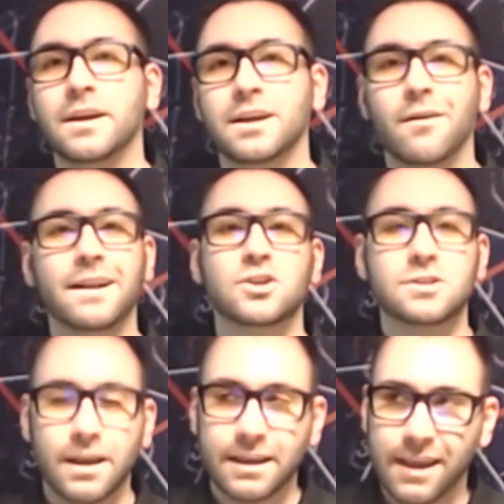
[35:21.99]
And it
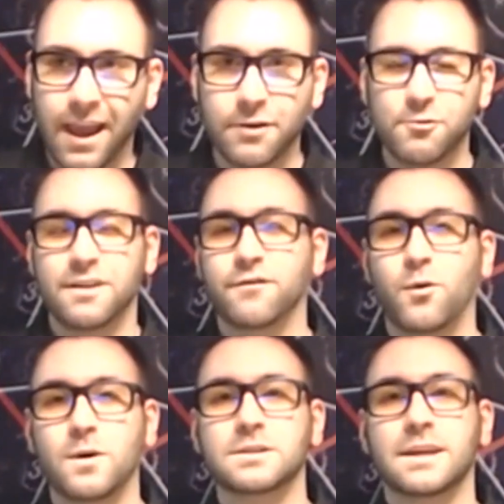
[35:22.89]
just, again,
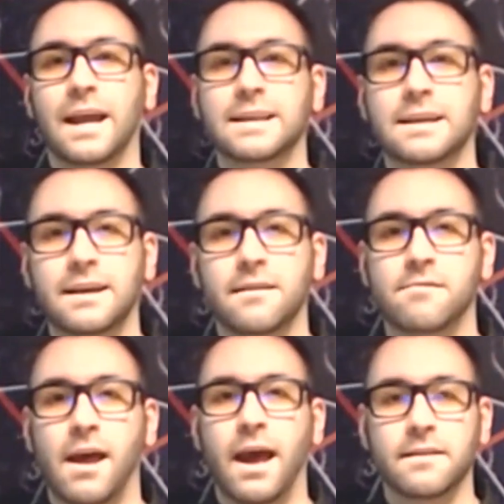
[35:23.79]
reinforced the
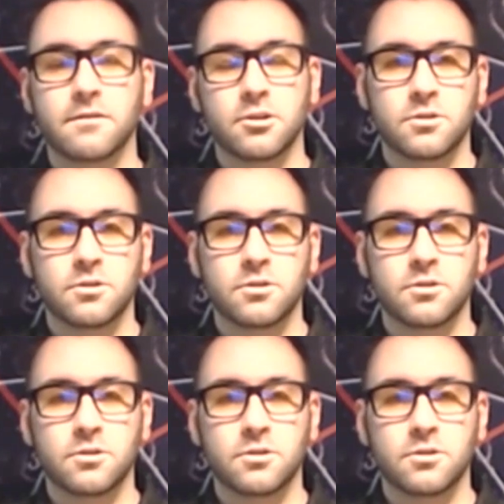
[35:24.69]
idea that